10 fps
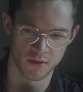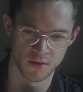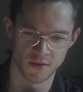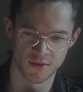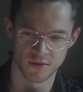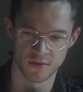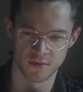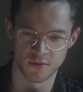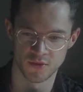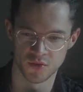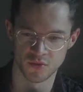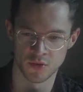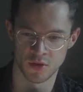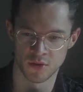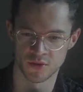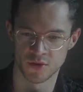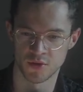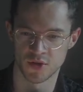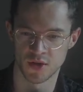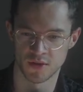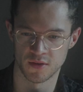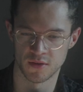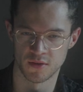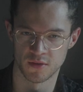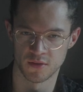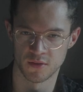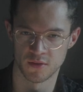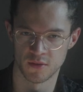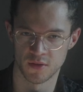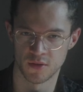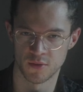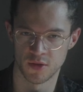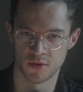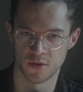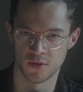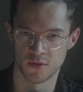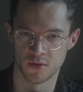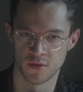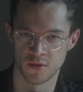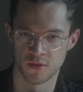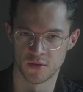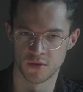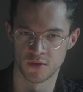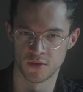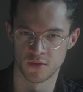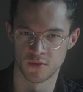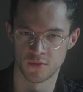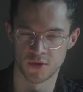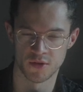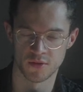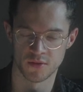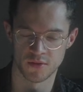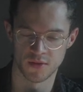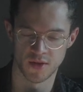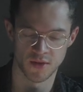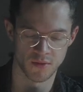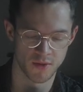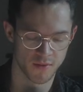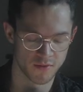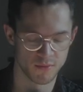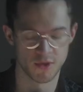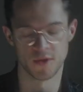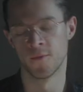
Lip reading: the two are associated in a way, which they don't have to be.